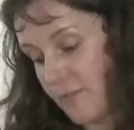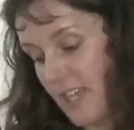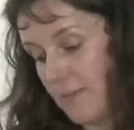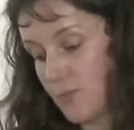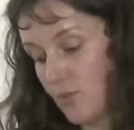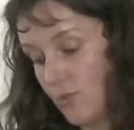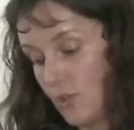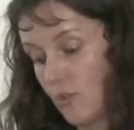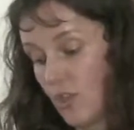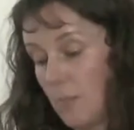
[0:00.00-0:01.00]
of them to
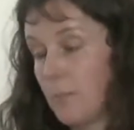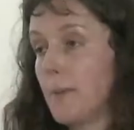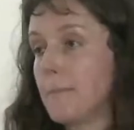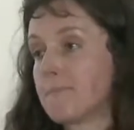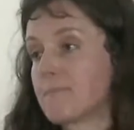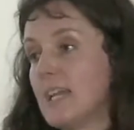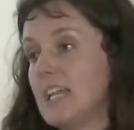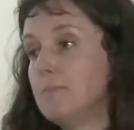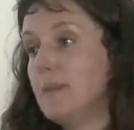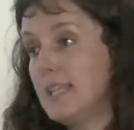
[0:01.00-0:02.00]
Europe,
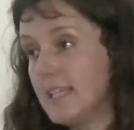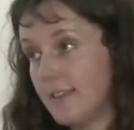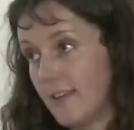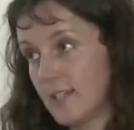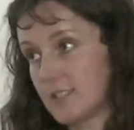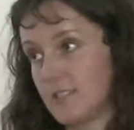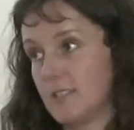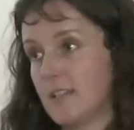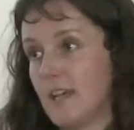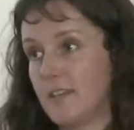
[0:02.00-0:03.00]
and millionaires,
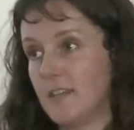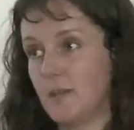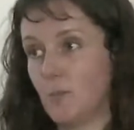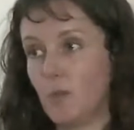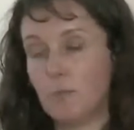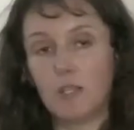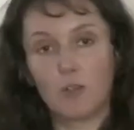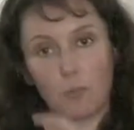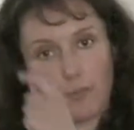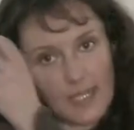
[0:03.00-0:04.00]
that are the women
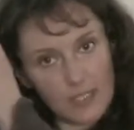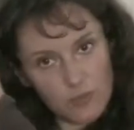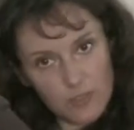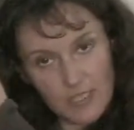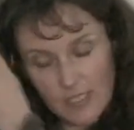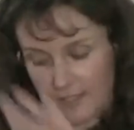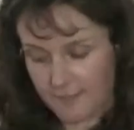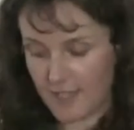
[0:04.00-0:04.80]
or men who stick the